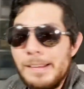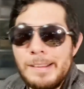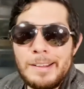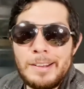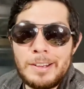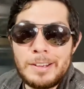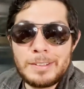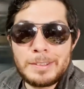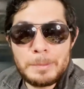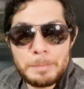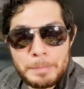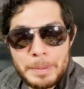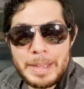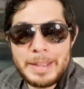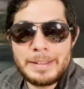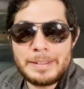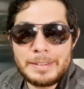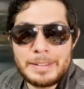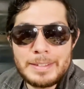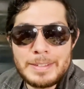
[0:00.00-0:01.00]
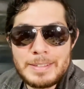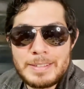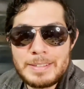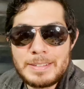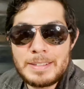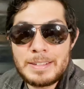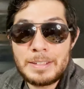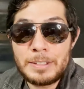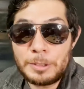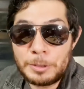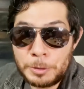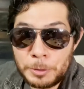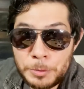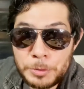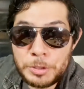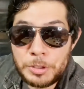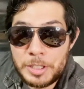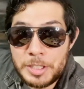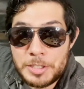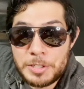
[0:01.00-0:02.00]
on the ban list,
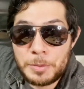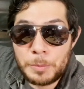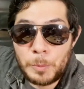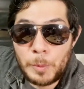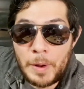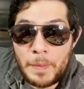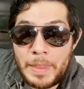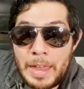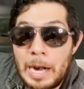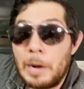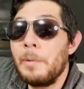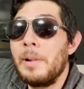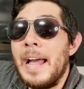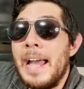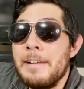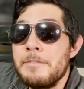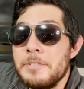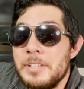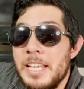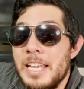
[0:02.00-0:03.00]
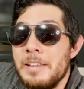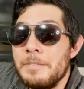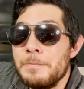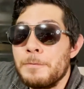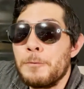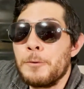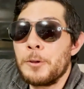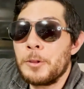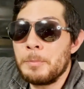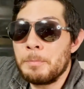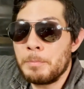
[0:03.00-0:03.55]
Lutri is the one that I'll advocate for the